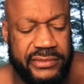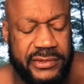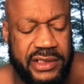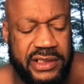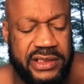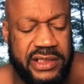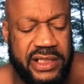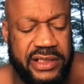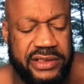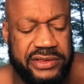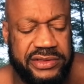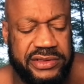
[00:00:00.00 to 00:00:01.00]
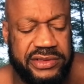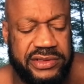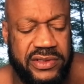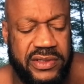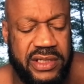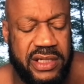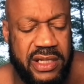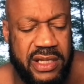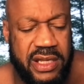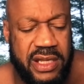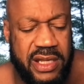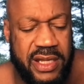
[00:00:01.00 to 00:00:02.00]
Here's another interesting story.
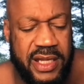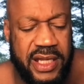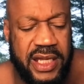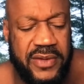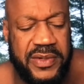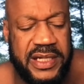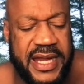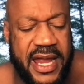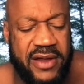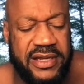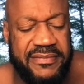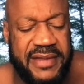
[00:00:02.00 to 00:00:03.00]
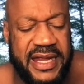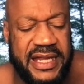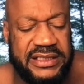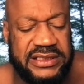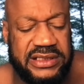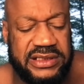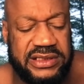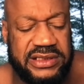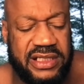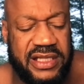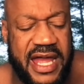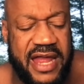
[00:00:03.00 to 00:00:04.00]
Henry County man sentenced
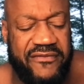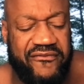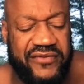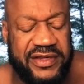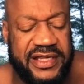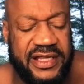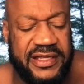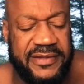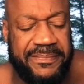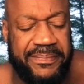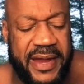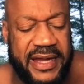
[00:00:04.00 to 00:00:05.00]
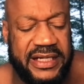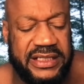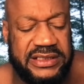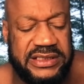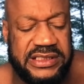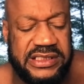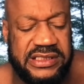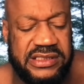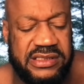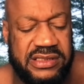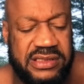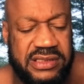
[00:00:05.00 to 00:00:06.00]
to life for killing pregnant
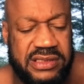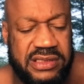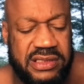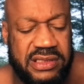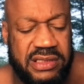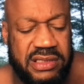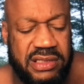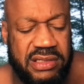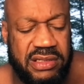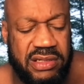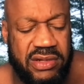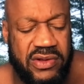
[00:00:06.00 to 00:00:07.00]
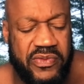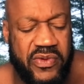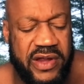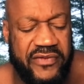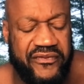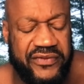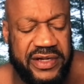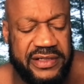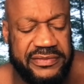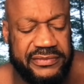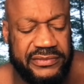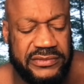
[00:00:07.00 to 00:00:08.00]
teen or
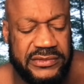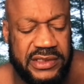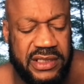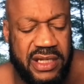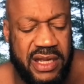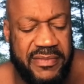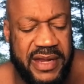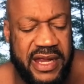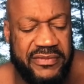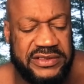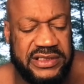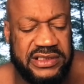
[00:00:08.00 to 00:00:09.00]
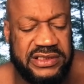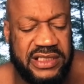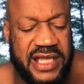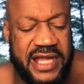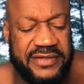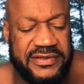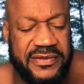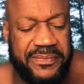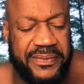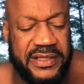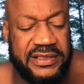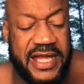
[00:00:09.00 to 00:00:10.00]
boyfriend. A man was sentenced to life in
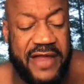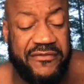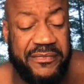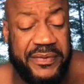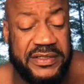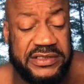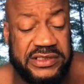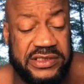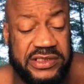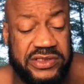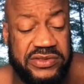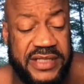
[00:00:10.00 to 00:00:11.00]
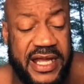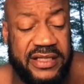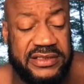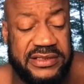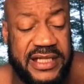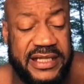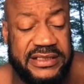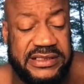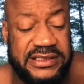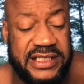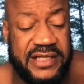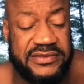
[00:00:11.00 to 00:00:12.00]
prison in the
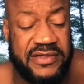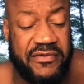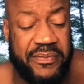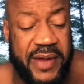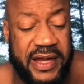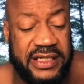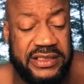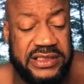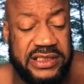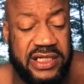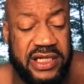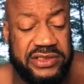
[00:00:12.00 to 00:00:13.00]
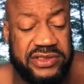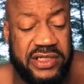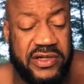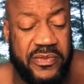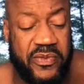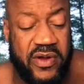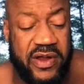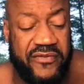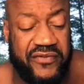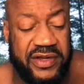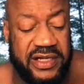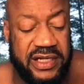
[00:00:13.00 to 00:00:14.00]
2019 deaths of a pregnant teenager and her
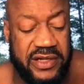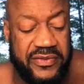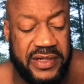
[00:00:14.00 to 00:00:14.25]
boyfriend in Henry